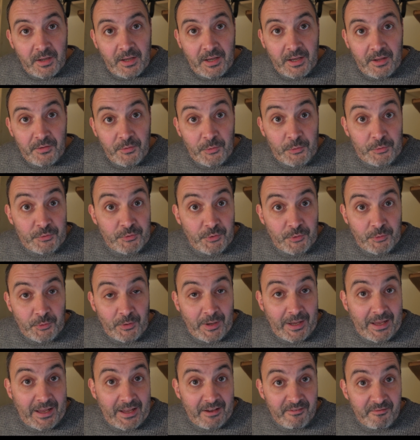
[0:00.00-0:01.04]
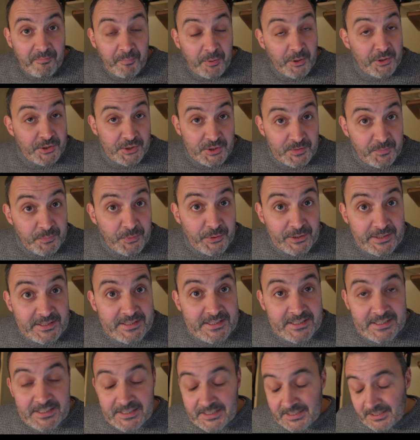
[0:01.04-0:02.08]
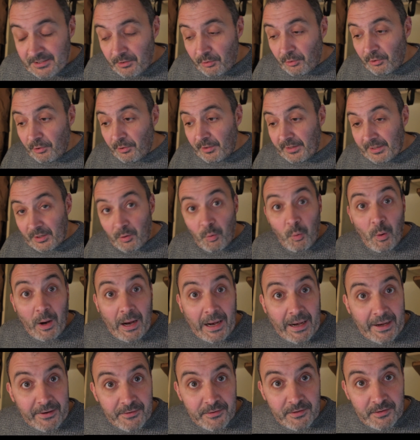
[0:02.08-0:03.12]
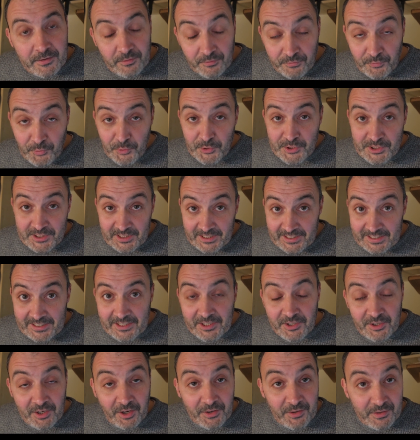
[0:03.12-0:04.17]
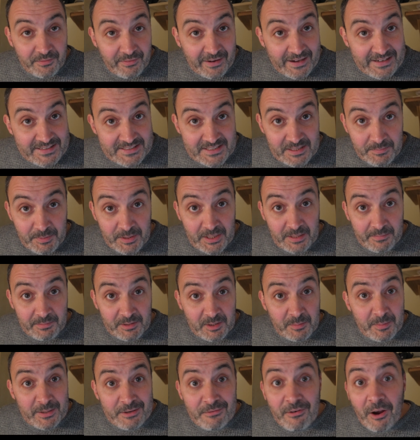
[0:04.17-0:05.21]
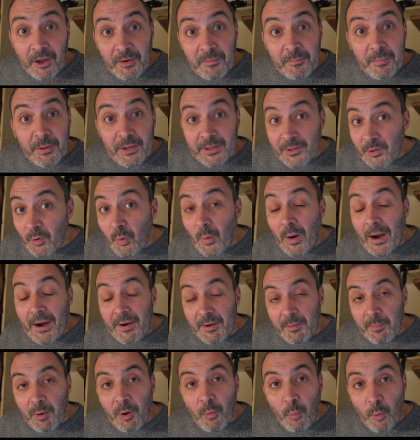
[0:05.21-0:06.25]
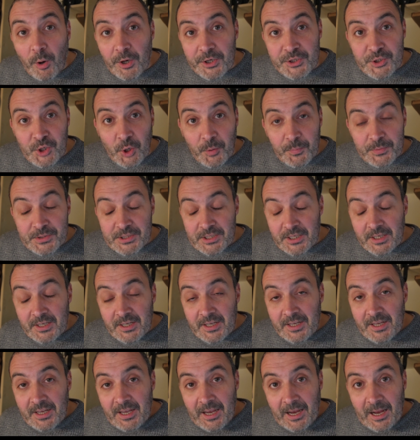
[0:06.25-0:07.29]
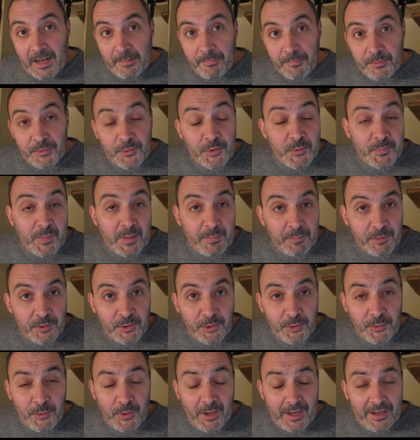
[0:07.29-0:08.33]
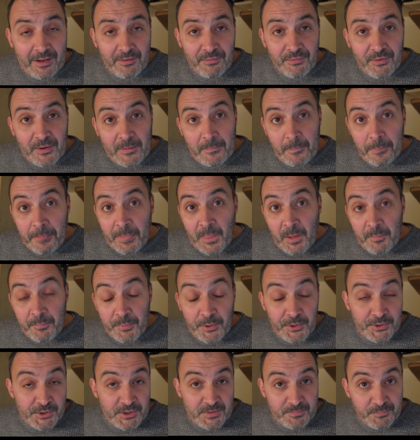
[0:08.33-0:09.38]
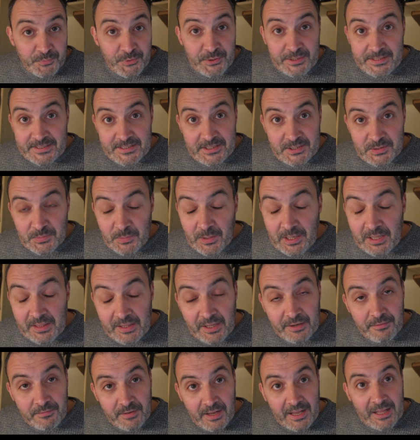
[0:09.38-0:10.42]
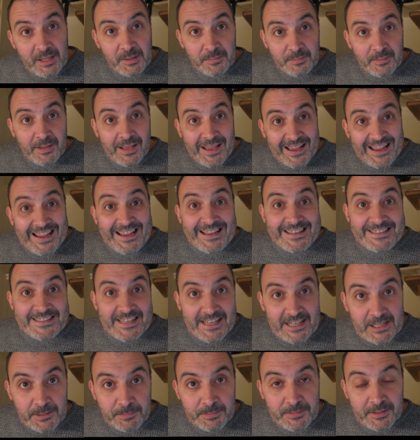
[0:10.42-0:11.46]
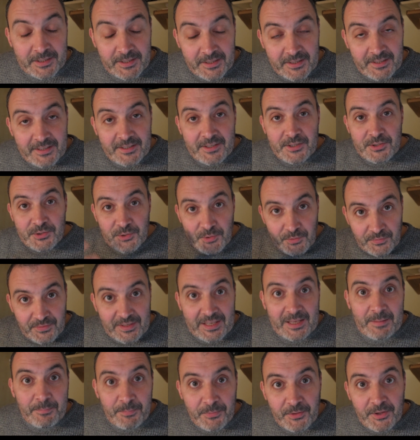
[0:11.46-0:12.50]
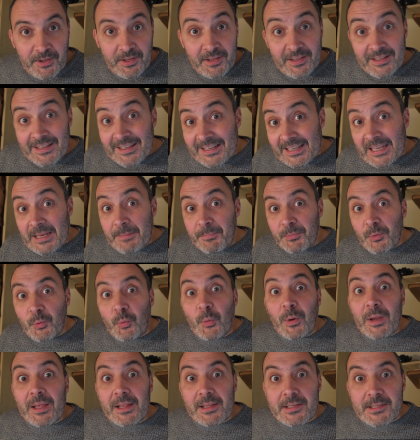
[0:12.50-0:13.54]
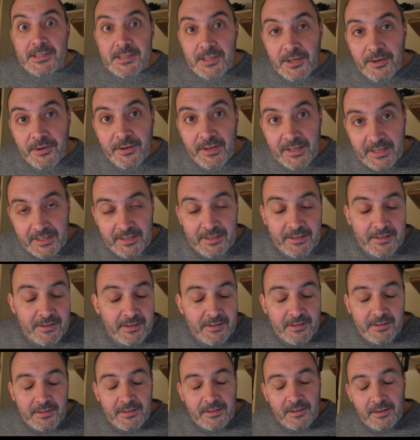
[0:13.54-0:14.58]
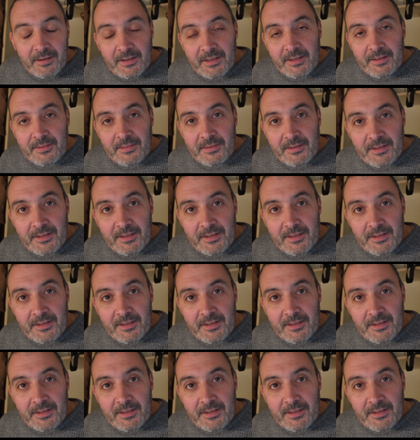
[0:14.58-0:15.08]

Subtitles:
those who have purchased prints or inquired. Unfortunately, none have actually been able to be run, but inquired about workshops. And those people who have purchased prints as well, that has helped sort of keep the wheels turning in